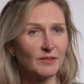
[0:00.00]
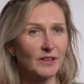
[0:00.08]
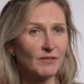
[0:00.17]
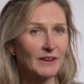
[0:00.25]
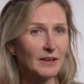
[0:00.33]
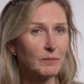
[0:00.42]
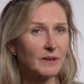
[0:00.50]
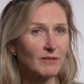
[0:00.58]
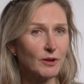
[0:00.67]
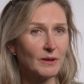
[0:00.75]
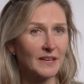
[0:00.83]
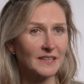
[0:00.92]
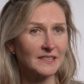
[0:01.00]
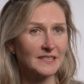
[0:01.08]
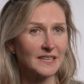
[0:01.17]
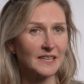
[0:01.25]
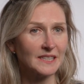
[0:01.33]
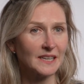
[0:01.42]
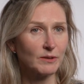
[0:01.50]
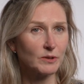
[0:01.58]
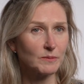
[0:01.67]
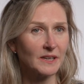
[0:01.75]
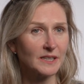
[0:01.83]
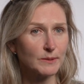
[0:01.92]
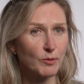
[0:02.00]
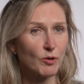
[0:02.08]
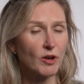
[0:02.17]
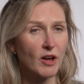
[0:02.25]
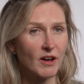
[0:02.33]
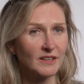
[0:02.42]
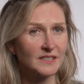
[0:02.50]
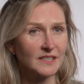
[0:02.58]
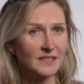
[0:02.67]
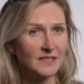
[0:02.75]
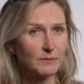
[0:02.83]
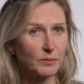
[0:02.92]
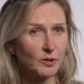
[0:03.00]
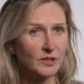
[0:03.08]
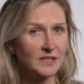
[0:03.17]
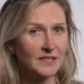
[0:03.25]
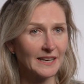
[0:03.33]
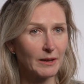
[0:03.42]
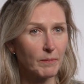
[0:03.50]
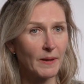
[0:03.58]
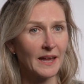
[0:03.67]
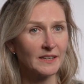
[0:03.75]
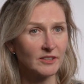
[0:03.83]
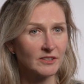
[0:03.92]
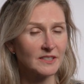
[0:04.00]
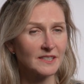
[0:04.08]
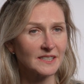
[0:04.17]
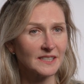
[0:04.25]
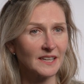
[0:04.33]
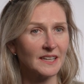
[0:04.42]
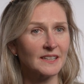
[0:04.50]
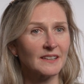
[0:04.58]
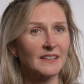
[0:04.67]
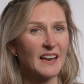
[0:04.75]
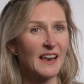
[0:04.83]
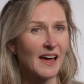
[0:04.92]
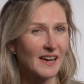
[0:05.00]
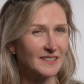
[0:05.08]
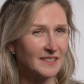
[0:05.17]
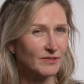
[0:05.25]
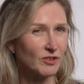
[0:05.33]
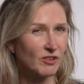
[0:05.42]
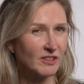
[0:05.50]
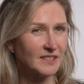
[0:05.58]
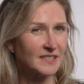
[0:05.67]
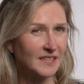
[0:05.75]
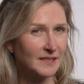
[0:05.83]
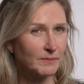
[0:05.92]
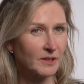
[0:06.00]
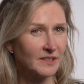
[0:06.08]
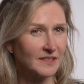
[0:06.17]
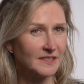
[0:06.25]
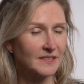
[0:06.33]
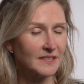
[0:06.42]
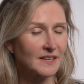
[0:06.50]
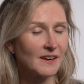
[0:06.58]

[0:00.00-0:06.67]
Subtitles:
you give a little bit of local anaesthetic, we make a small cut and put a little pellet onto the skin, and that lasts for around 6 months.